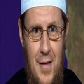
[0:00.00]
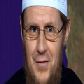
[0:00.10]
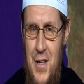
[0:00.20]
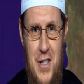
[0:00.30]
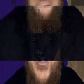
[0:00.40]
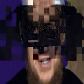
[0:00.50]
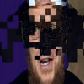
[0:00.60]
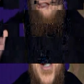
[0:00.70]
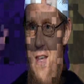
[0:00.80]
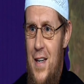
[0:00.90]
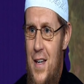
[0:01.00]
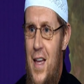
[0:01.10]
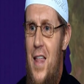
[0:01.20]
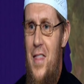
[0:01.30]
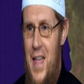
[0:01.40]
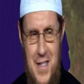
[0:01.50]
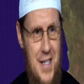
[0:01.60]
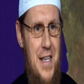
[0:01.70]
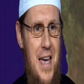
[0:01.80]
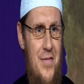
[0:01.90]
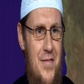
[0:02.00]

but you're hearing nothing, that's the same.